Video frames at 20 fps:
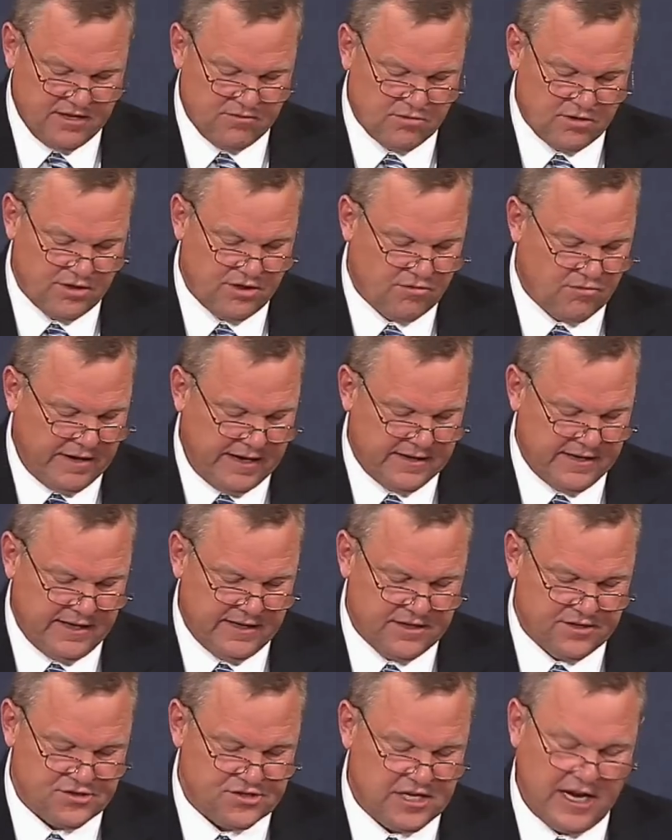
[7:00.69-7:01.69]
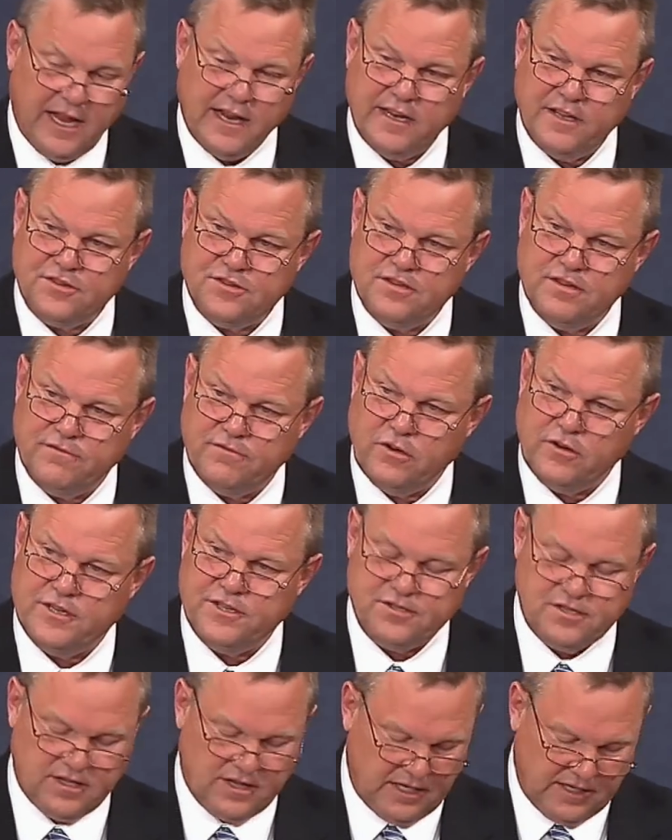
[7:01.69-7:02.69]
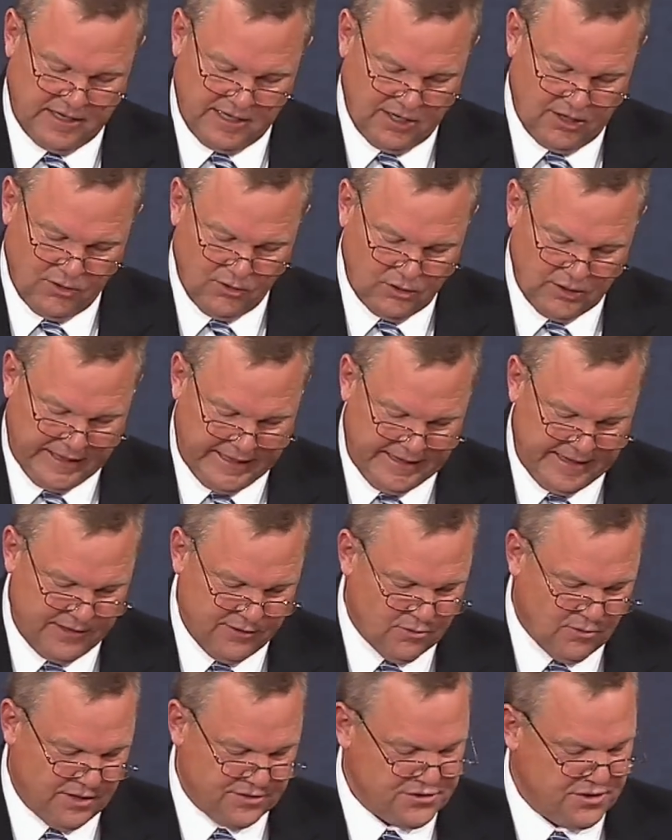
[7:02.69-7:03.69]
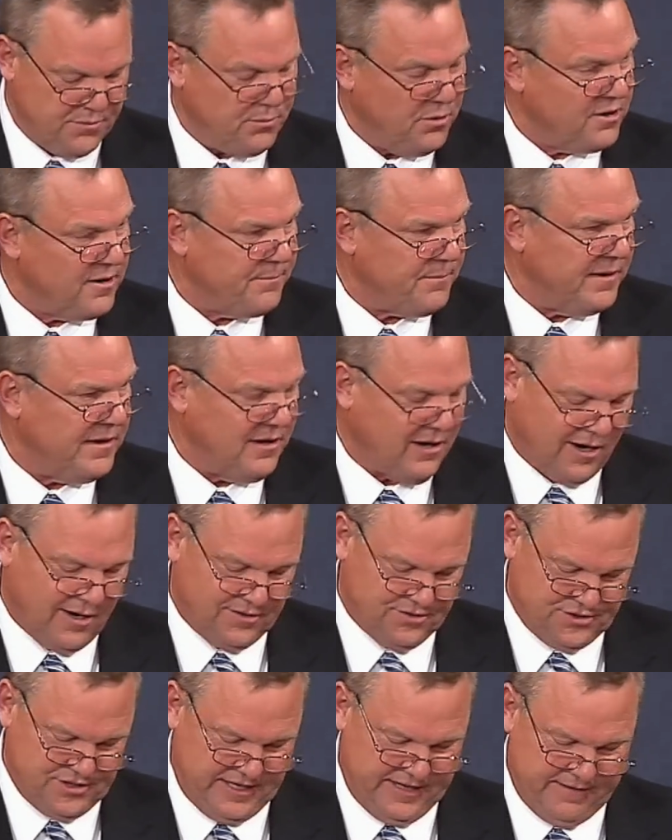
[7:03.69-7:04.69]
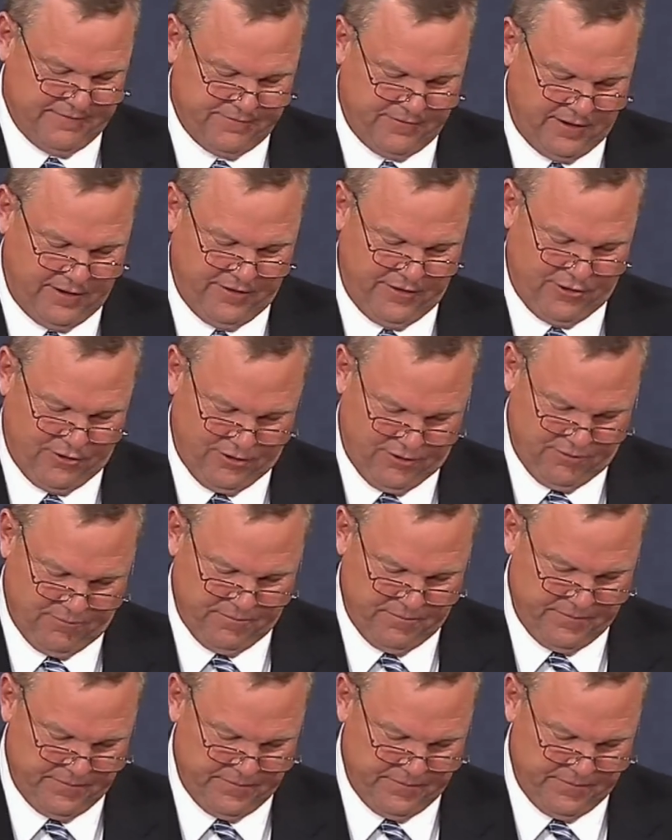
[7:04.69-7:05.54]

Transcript: we're threatening to silence the voice of the little old lady who wants to put up a yard sign in front of their home.